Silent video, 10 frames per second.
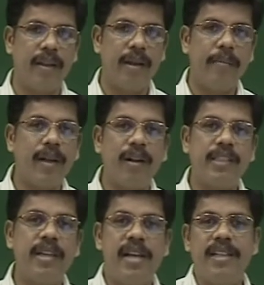
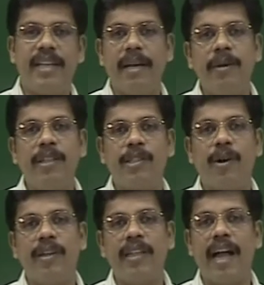because table
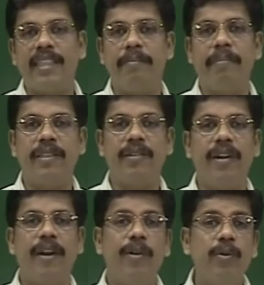salt has a
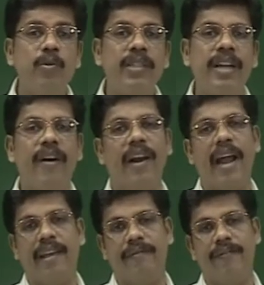particular use in our
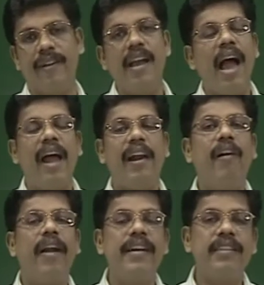life and
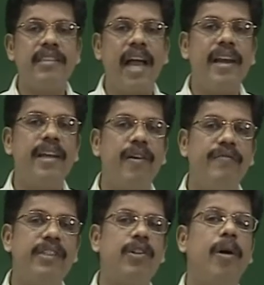our understanding of
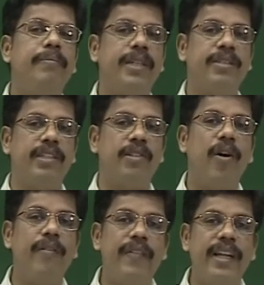this object is
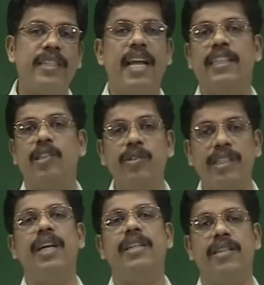always
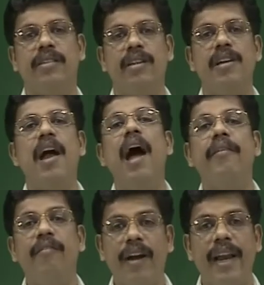associated
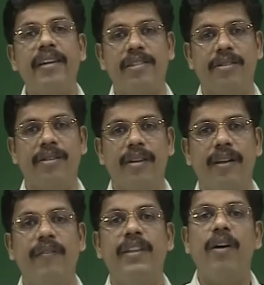and related
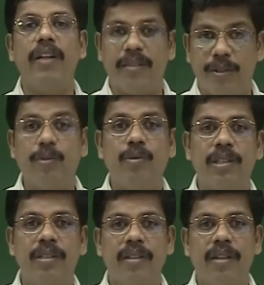with the
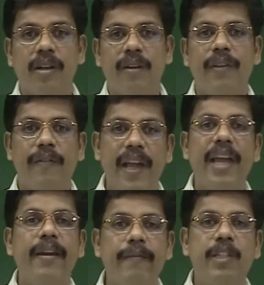use, the way
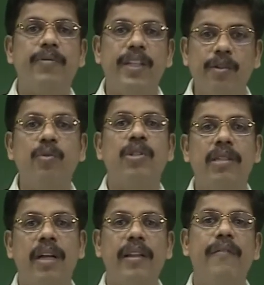in which we use,
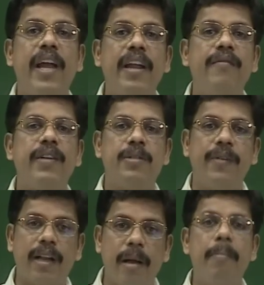the way in which we
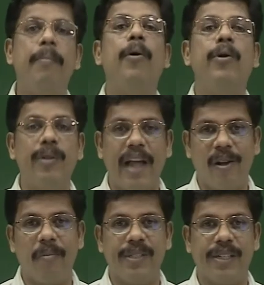compare to that
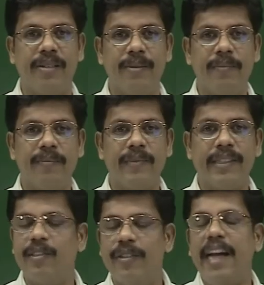object.
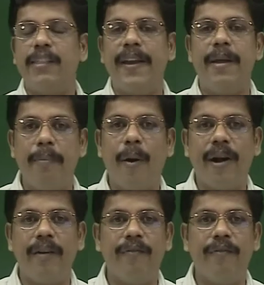So, that is very important